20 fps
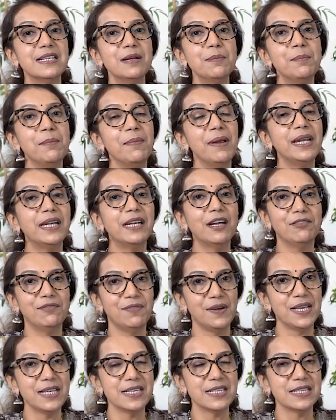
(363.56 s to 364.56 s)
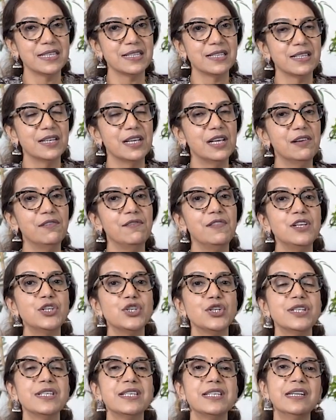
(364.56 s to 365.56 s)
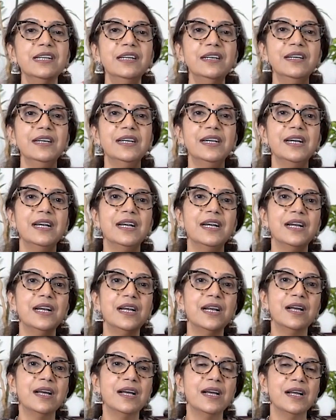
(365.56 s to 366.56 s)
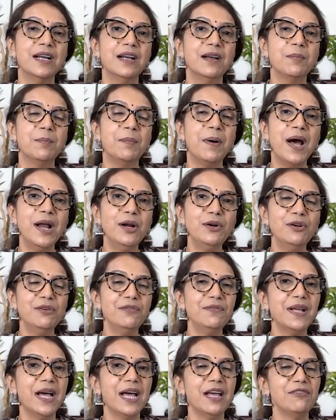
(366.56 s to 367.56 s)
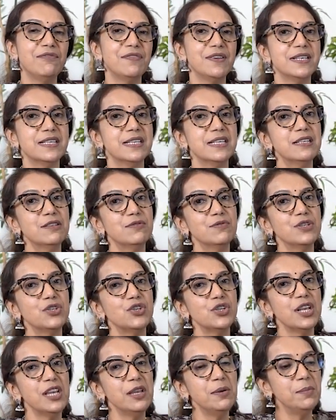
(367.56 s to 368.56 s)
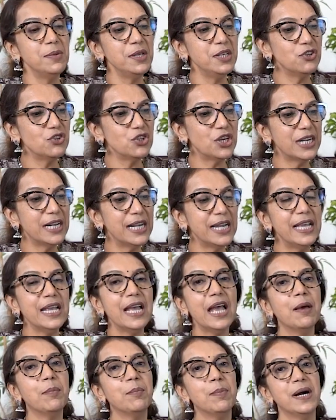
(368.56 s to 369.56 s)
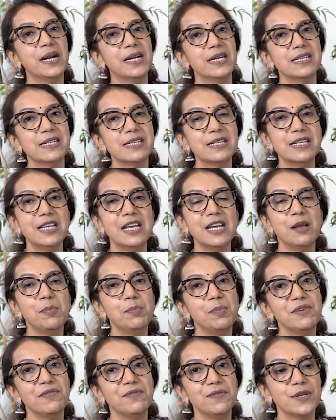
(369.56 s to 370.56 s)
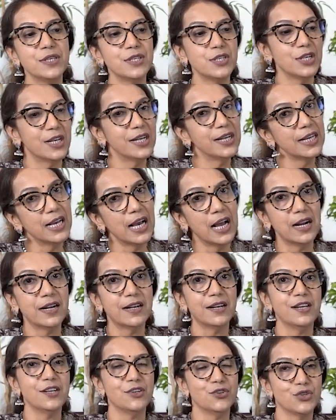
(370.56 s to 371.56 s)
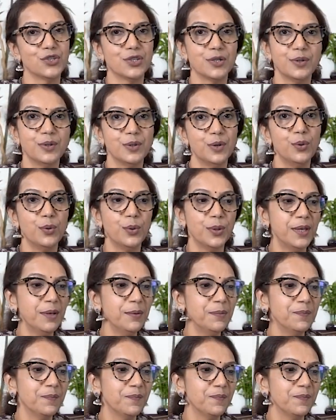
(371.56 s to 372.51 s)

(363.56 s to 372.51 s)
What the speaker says: the metaphysis, which is the part of diaphysis which immediately abuts the epiphyseal cartilage. Okay.